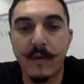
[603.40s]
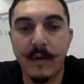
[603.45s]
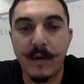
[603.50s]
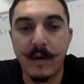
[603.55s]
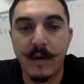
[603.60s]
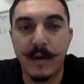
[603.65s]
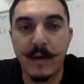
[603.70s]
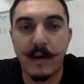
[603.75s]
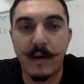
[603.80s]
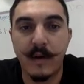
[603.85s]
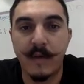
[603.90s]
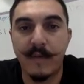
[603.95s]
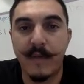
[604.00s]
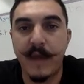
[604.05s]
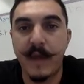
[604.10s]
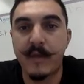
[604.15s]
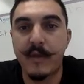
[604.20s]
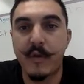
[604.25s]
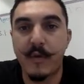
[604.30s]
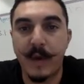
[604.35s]
of
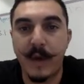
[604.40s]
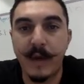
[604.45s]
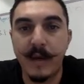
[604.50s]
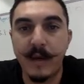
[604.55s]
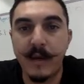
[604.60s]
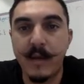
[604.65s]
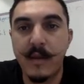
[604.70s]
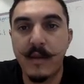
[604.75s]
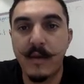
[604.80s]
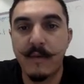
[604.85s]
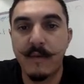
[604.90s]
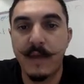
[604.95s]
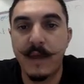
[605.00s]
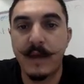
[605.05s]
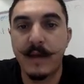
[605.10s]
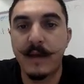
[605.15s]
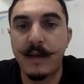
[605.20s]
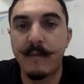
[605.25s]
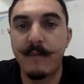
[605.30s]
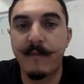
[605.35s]
that drainage of
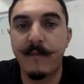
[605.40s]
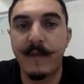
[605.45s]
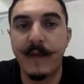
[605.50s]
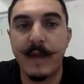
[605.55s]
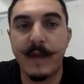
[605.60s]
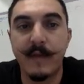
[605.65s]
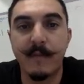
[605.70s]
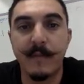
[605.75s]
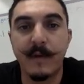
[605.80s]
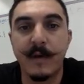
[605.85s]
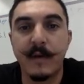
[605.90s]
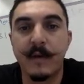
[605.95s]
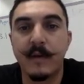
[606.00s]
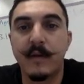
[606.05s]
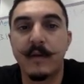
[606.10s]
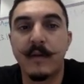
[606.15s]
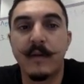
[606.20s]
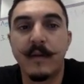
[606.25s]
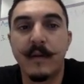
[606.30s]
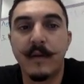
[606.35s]
that lymph plasma
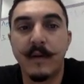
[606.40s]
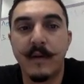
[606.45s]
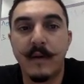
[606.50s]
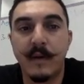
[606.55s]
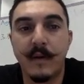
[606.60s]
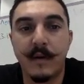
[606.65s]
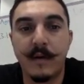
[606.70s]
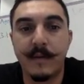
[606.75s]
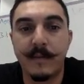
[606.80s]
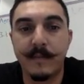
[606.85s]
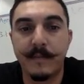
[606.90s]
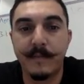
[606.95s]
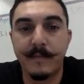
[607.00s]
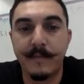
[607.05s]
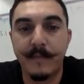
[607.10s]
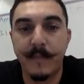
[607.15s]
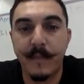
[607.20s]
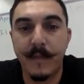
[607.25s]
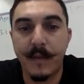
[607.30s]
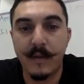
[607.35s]

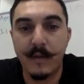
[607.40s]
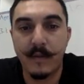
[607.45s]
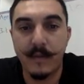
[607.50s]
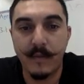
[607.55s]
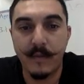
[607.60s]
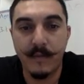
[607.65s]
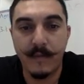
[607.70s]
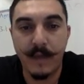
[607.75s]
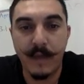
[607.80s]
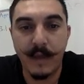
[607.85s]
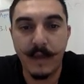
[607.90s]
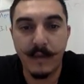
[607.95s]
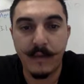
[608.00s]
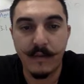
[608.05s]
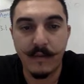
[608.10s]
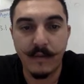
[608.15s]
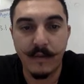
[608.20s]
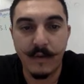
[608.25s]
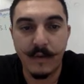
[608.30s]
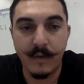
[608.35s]
through the veins.
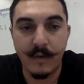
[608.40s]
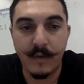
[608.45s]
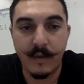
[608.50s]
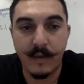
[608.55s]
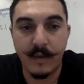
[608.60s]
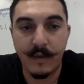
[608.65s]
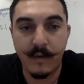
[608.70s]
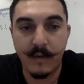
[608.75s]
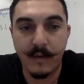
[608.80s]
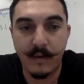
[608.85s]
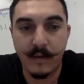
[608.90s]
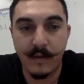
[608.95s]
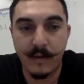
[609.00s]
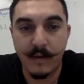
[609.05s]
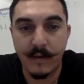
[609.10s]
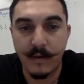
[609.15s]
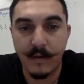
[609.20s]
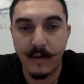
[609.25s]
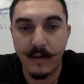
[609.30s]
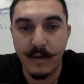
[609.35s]
So as you can see, here's our
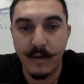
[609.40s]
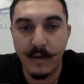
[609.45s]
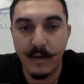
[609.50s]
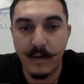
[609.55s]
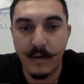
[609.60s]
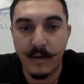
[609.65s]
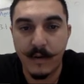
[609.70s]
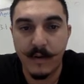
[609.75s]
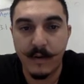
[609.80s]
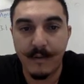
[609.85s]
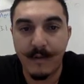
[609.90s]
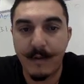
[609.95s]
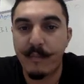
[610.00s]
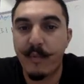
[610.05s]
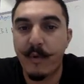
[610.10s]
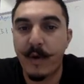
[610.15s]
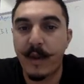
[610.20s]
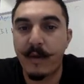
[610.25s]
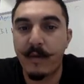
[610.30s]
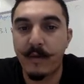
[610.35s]
right
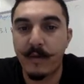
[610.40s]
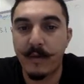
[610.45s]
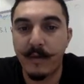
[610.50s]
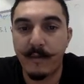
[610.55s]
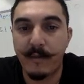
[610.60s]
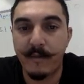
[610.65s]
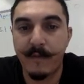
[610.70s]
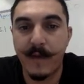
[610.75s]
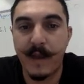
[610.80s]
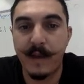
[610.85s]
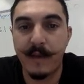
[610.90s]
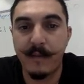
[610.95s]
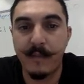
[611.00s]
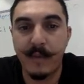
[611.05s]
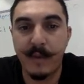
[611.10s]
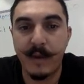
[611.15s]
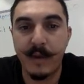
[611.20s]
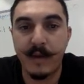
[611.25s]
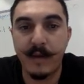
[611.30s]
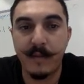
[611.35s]
brachiocephalic
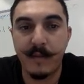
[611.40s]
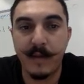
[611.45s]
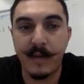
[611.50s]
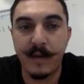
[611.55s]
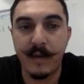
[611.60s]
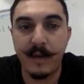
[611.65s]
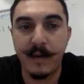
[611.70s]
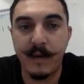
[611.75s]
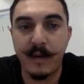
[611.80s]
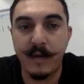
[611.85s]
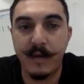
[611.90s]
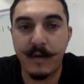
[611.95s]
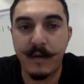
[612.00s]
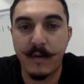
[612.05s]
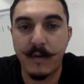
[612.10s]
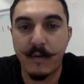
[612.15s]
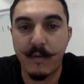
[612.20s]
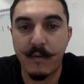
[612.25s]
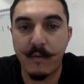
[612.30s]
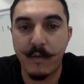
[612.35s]
vein coming in
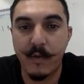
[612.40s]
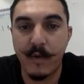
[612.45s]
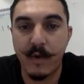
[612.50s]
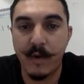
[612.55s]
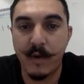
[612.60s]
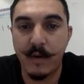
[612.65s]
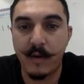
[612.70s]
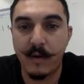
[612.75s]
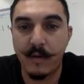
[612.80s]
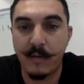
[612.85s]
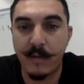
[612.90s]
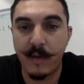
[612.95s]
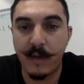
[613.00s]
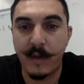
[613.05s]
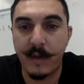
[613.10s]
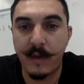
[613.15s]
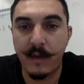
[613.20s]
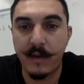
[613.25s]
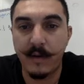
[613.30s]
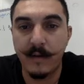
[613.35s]
here, jugular
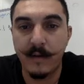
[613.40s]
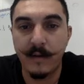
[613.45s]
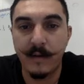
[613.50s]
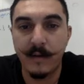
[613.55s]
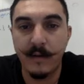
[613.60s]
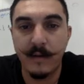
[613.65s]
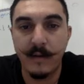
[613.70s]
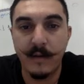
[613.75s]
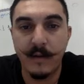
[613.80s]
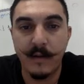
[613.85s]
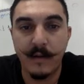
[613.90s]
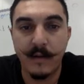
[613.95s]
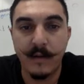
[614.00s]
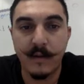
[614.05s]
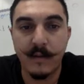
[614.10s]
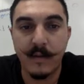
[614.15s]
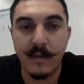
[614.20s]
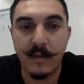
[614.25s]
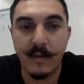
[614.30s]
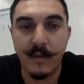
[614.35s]
vein is
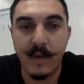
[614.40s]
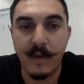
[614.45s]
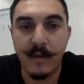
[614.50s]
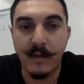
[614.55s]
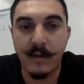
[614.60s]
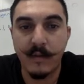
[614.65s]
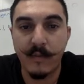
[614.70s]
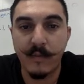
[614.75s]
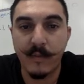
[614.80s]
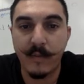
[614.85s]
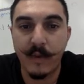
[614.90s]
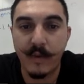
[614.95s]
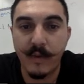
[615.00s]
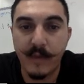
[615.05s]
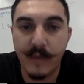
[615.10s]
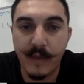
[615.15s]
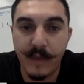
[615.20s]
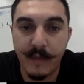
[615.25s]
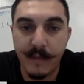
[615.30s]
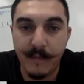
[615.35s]
coming around. So, but you
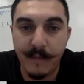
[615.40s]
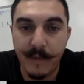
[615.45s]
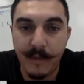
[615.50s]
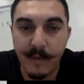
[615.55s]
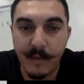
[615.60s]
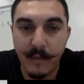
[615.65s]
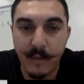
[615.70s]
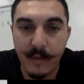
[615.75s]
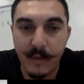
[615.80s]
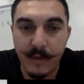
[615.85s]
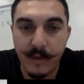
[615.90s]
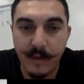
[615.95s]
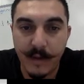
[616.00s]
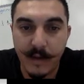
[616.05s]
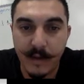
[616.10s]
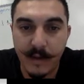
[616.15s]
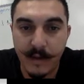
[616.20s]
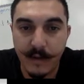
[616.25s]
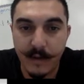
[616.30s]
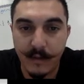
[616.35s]
see in between there,
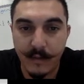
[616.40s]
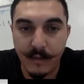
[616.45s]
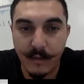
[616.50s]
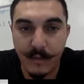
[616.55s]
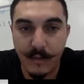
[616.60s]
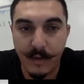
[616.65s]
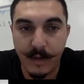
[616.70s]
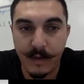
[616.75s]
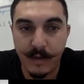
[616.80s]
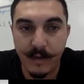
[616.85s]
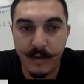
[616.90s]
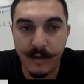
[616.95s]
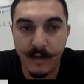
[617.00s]
kind of that little green,